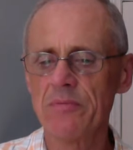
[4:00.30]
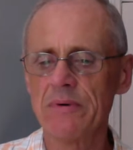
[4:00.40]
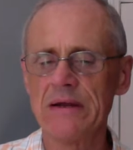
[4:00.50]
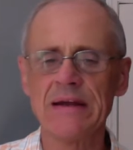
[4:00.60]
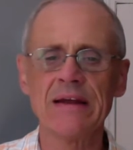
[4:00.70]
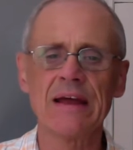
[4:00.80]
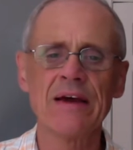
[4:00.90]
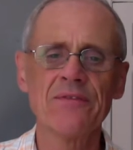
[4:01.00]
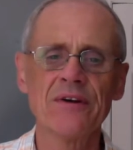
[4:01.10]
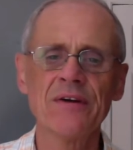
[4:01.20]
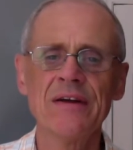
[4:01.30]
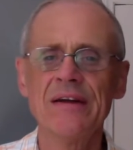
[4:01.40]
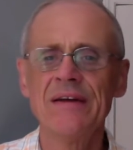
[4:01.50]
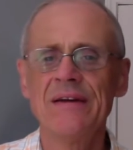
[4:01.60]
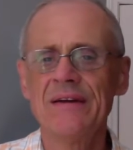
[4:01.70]
being ever
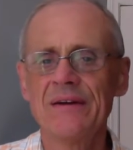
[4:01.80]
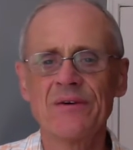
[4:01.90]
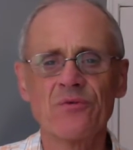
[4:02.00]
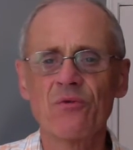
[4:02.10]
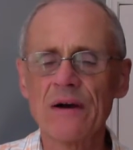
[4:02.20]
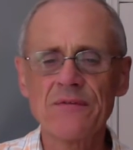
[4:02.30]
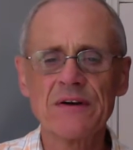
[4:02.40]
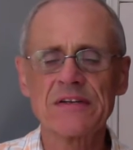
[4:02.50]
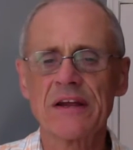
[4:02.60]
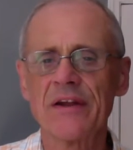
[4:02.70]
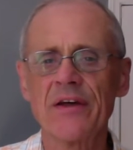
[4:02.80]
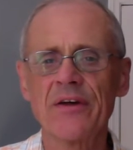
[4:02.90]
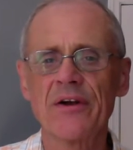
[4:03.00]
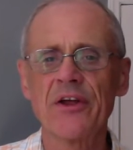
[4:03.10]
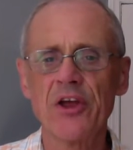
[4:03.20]
reference
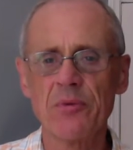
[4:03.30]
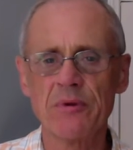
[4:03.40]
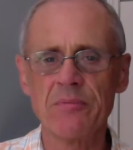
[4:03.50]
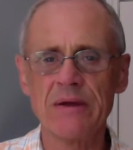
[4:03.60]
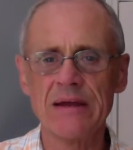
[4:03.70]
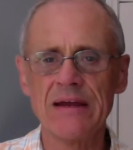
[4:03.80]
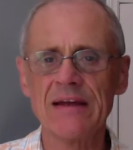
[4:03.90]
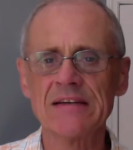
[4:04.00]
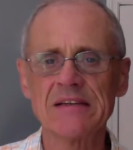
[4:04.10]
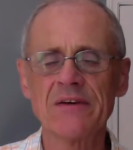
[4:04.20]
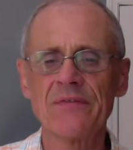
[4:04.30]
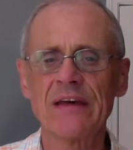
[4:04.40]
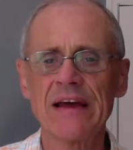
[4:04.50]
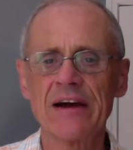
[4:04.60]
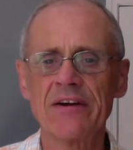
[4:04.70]
another human being as if
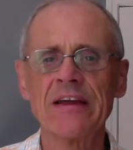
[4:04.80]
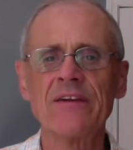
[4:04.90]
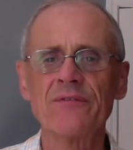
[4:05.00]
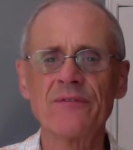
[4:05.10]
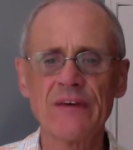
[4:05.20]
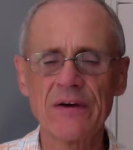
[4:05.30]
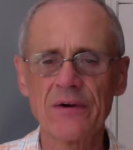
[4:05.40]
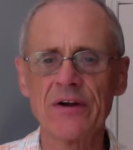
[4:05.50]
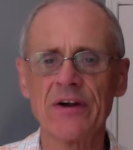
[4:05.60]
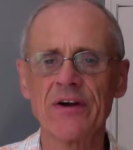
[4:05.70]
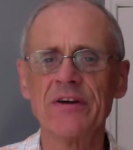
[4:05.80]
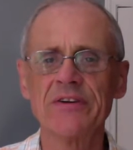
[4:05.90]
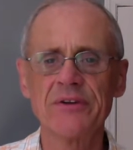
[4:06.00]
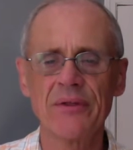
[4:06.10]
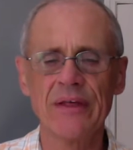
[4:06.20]
they are inferior
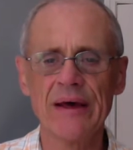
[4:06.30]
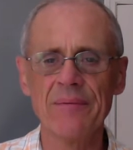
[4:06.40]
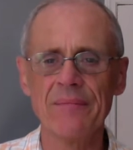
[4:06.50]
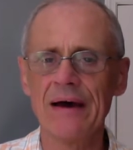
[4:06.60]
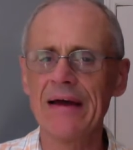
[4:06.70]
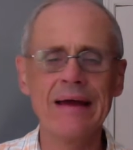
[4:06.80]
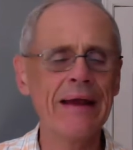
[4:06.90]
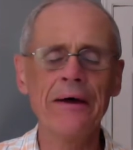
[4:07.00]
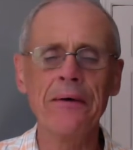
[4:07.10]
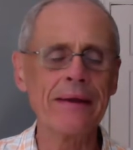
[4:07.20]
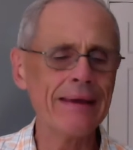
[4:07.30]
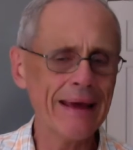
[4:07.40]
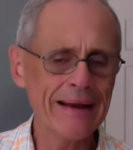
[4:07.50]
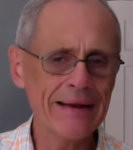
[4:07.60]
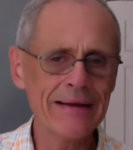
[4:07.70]
to them? I don't
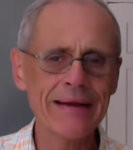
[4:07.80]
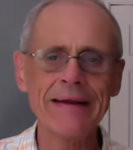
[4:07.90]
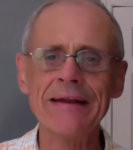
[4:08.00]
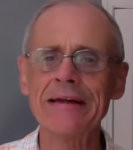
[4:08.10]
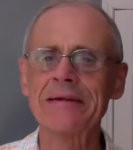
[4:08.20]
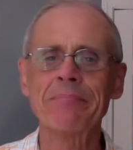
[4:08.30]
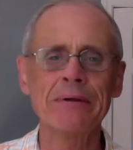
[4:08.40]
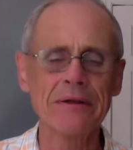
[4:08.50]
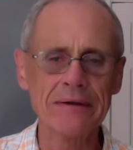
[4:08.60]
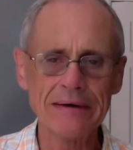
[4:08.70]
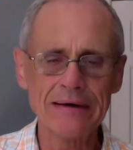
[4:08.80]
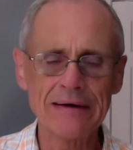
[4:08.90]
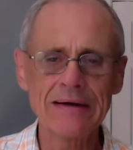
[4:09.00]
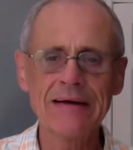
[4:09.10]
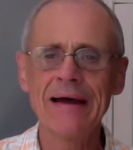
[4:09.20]
get it. It doesn't
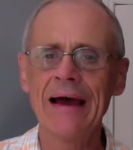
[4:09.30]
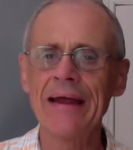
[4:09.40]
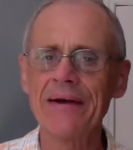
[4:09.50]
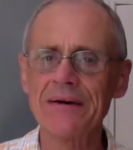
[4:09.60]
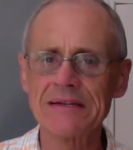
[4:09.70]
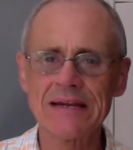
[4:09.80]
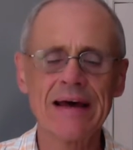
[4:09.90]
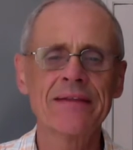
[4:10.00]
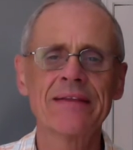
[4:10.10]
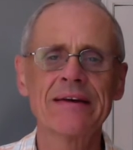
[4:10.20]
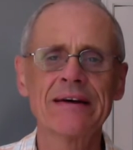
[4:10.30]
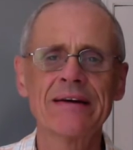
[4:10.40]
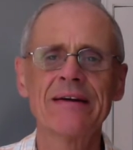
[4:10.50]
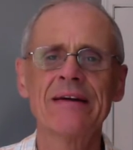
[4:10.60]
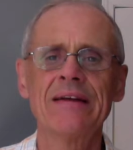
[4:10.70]
belong. I know it's out
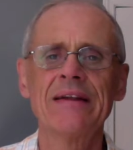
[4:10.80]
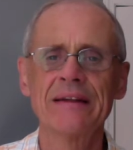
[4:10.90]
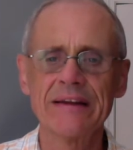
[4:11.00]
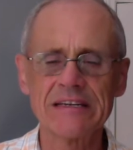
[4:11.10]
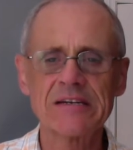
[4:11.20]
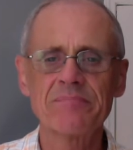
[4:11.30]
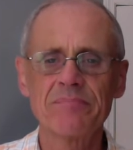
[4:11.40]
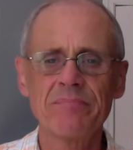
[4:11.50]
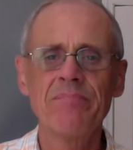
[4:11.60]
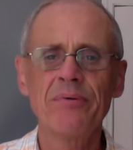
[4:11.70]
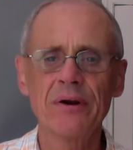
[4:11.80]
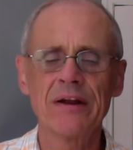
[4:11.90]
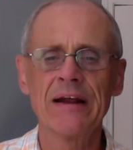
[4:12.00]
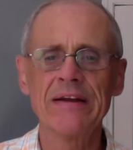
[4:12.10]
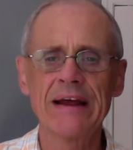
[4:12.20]
there. Let's put
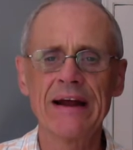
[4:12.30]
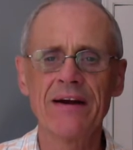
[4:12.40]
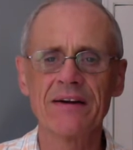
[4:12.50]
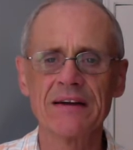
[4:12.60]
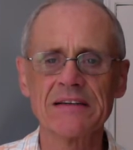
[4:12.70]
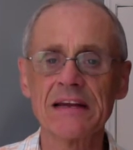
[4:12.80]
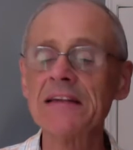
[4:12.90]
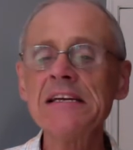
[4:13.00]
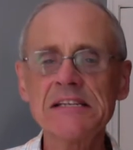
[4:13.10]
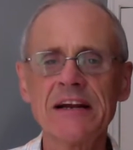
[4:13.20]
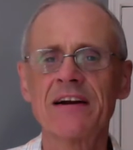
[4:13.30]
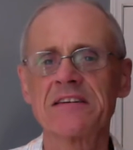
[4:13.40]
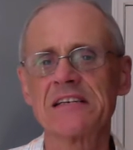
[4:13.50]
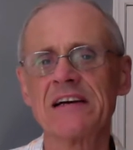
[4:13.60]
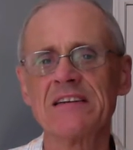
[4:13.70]
an end to arrogance, at least in
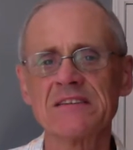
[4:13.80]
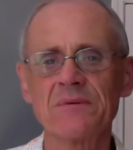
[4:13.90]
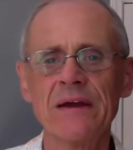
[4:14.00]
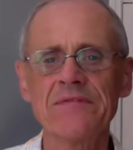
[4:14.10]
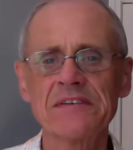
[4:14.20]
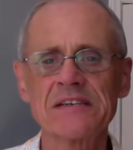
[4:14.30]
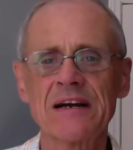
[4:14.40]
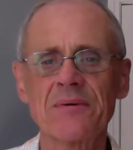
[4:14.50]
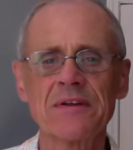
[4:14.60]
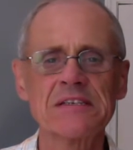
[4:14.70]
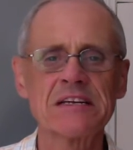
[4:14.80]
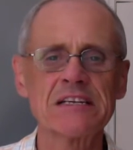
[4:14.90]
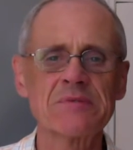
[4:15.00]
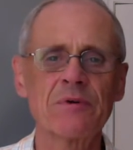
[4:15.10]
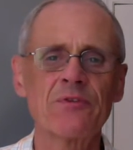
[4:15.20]
ourselves. We have to start with
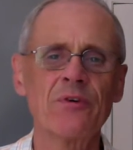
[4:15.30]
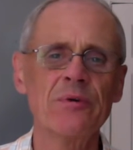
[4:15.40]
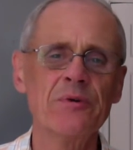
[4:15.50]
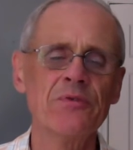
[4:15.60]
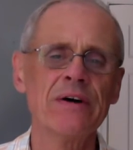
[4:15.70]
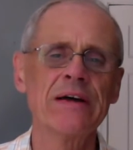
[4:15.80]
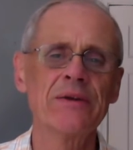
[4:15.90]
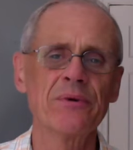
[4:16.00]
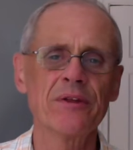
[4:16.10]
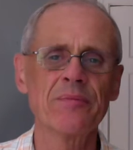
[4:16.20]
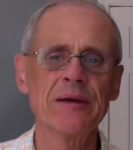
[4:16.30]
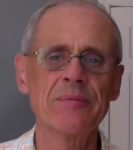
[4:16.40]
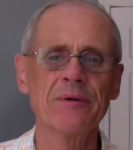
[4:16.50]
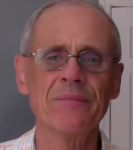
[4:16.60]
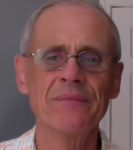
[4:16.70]
ourselves before we move on to other
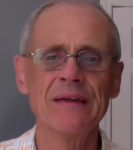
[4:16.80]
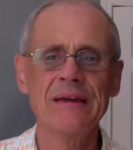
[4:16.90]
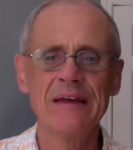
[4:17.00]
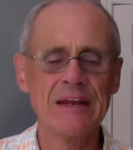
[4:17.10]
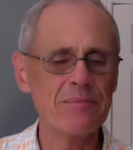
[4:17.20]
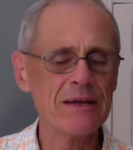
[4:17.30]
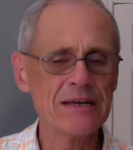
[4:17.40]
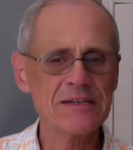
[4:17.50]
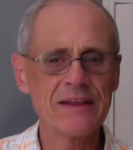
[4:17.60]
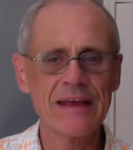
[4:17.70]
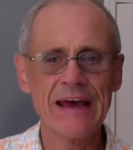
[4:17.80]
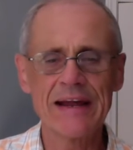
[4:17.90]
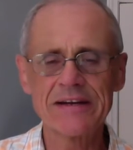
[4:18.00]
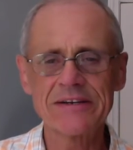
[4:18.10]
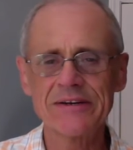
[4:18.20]
people. And it begins in the
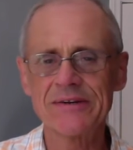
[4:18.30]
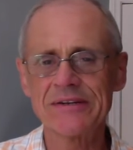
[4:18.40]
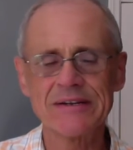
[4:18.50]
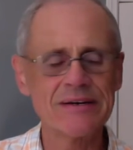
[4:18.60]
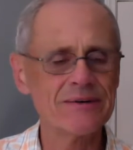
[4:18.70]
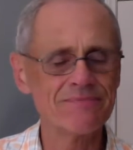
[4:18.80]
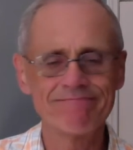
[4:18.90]
attitude, so